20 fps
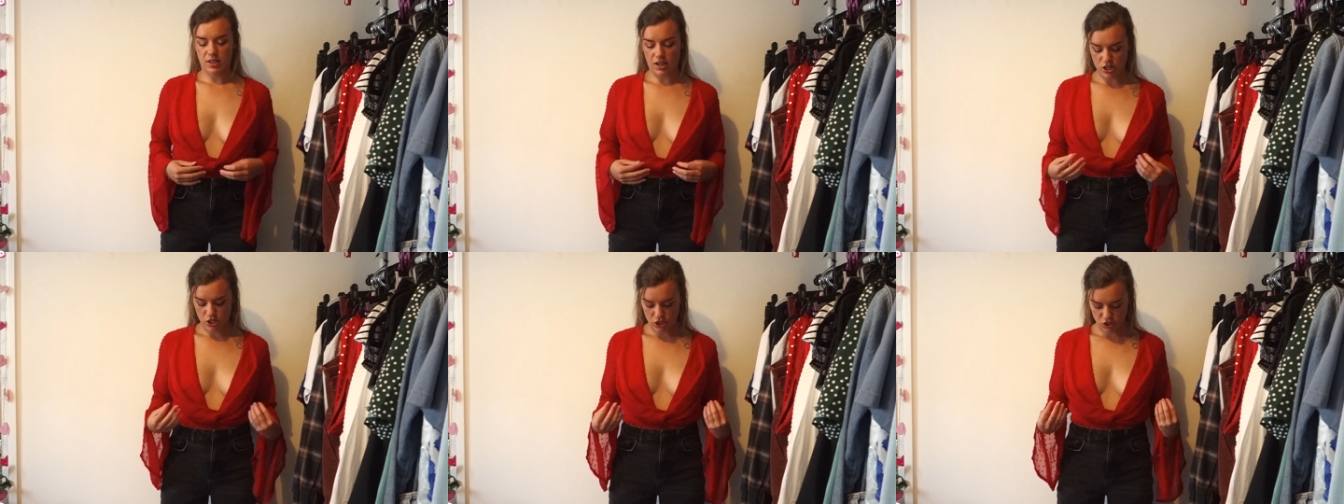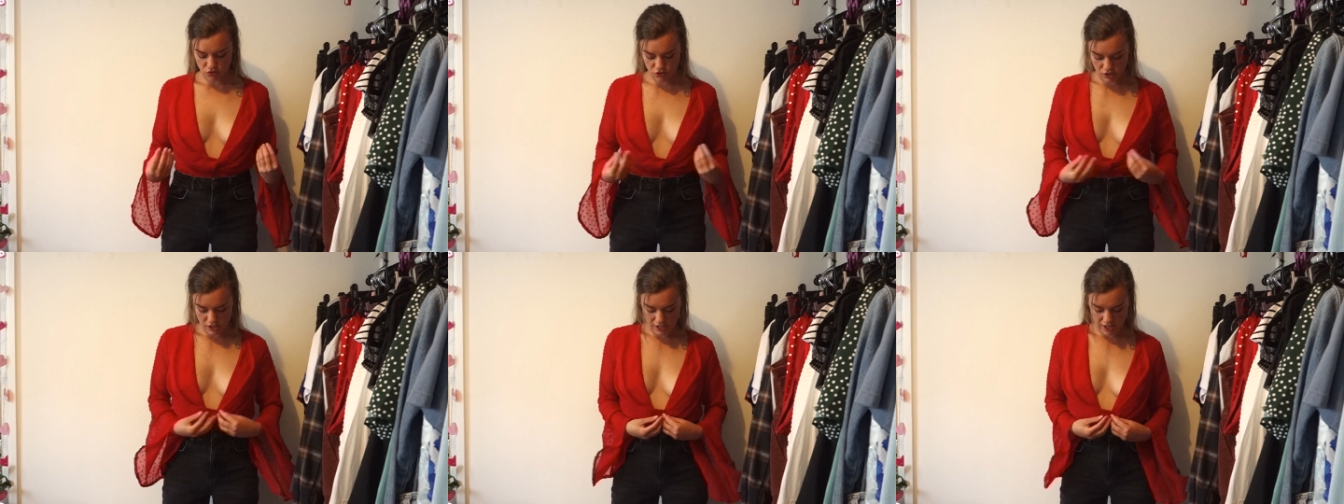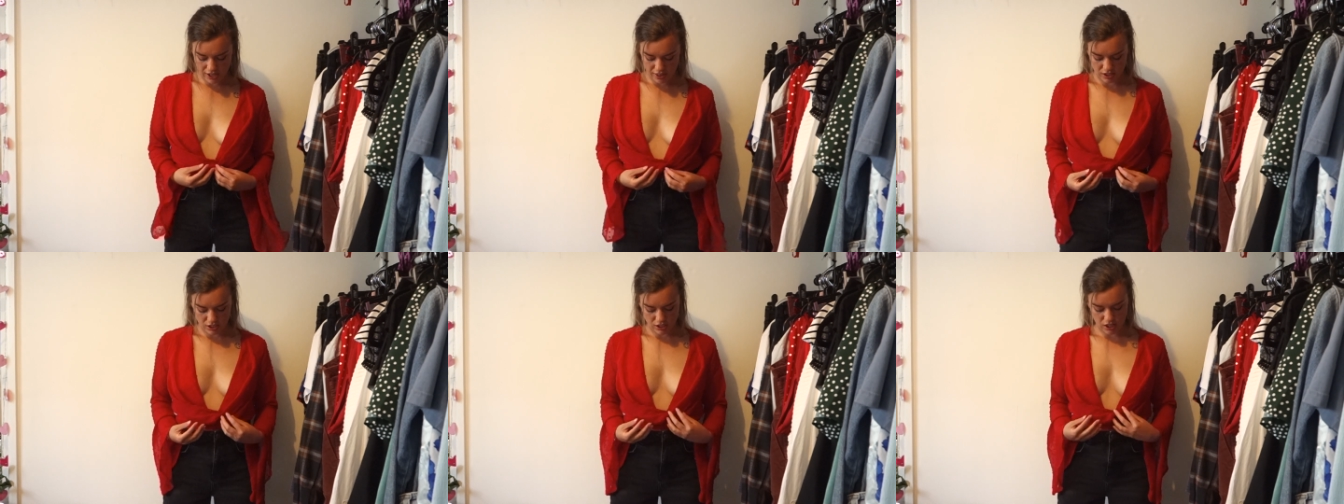I just really
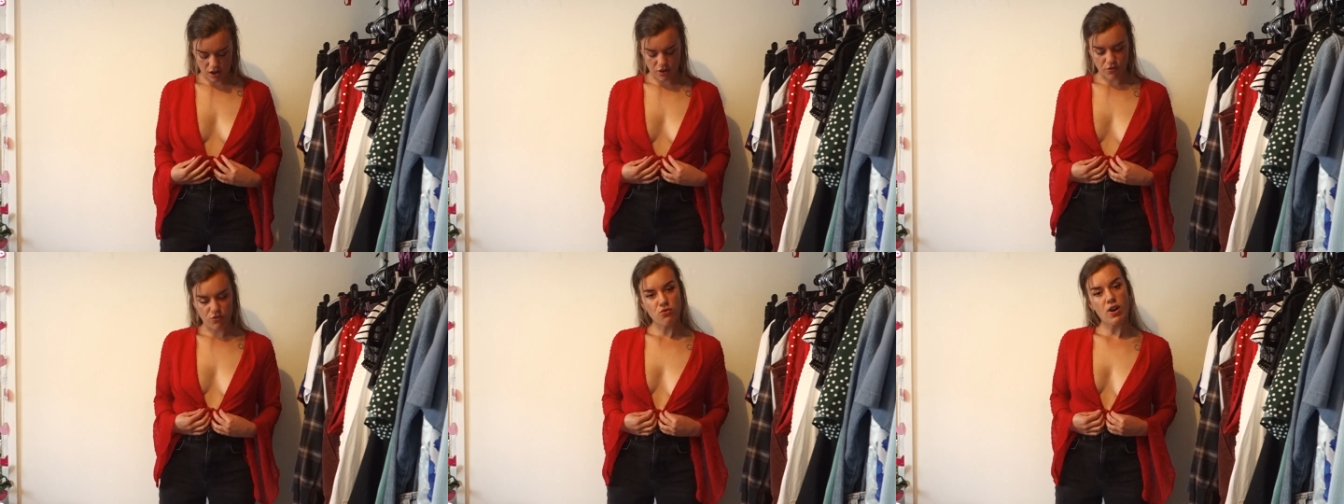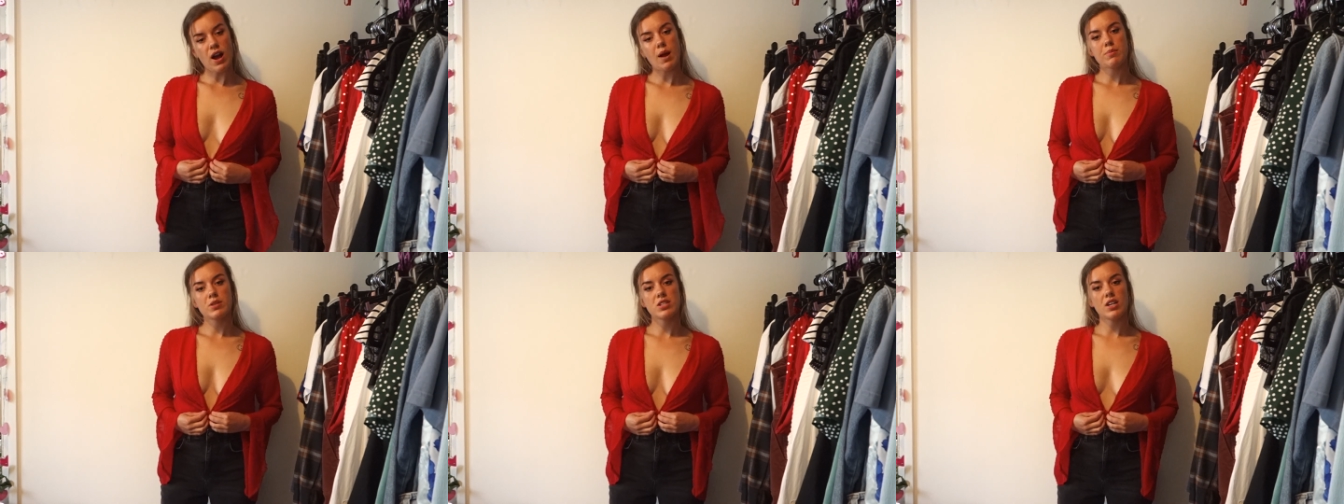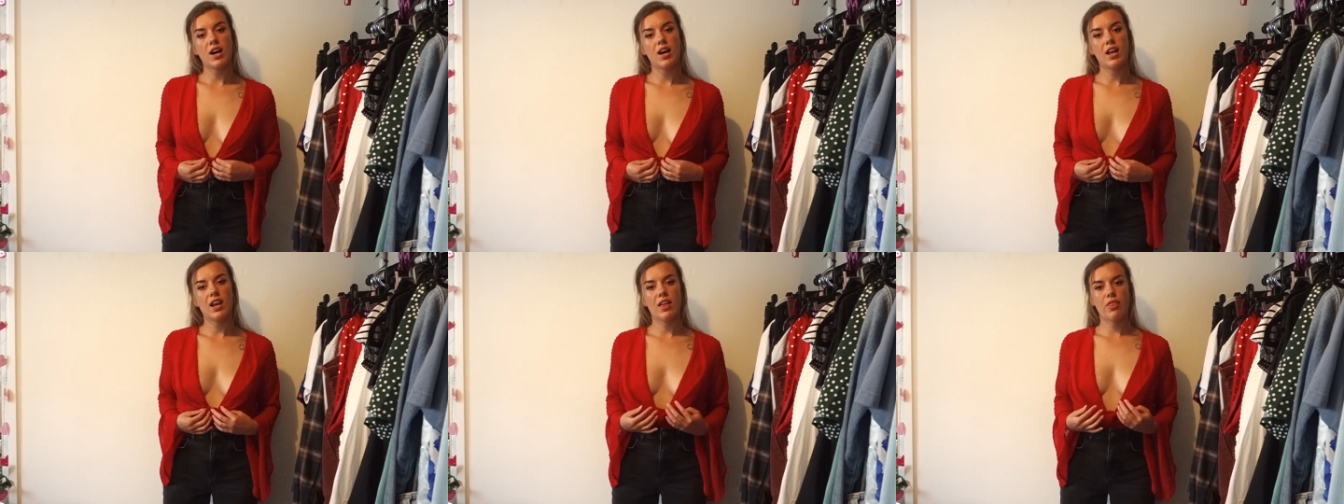like this kind of wrap
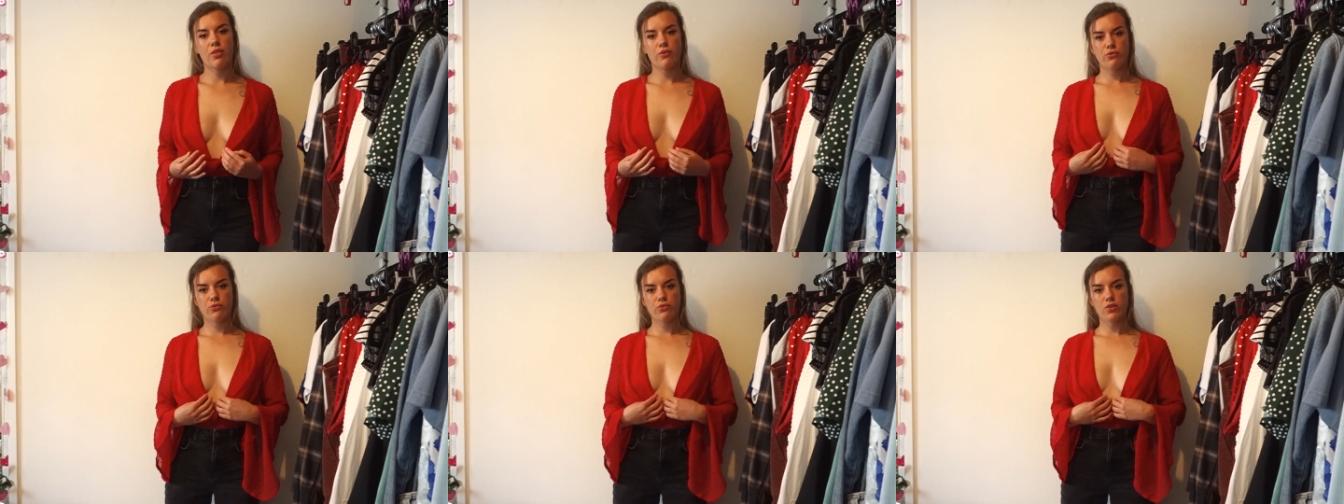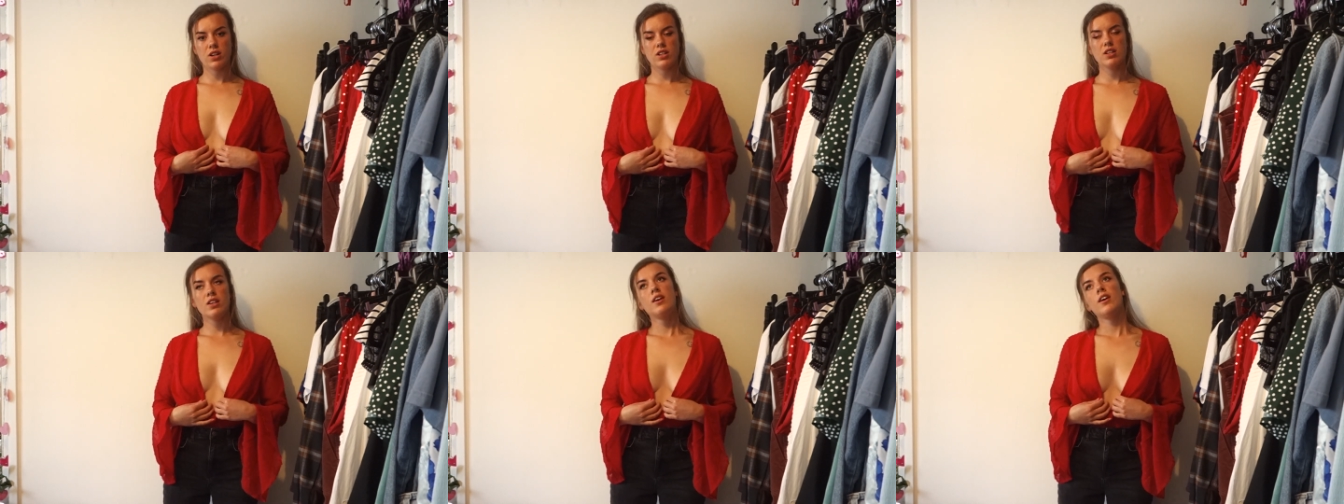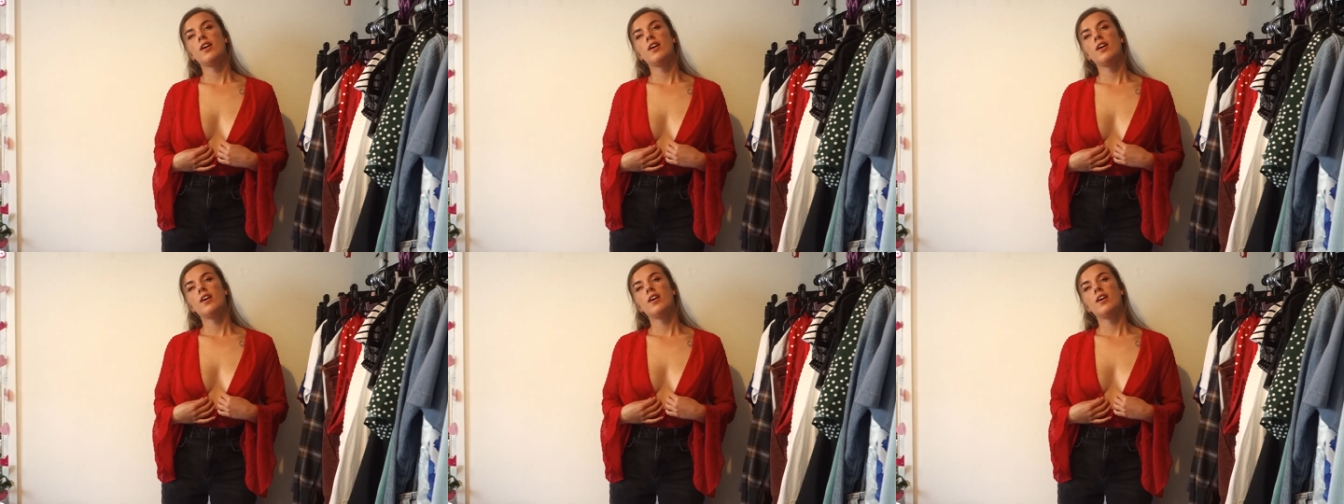style at the front.